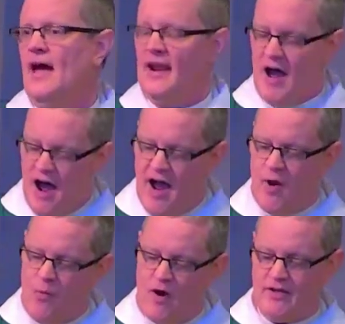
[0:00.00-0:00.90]
And I
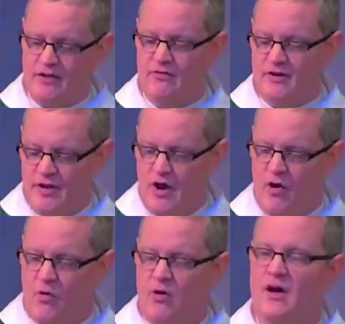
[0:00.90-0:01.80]
want you to
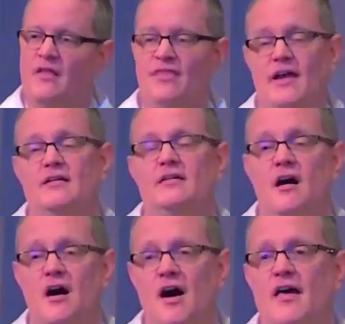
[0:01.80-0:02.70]
know that
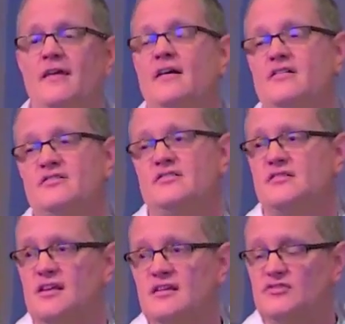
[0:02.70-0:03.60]
God
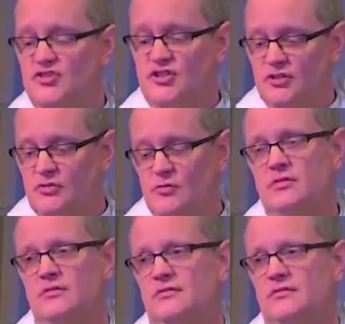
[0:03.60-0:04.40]
sees you,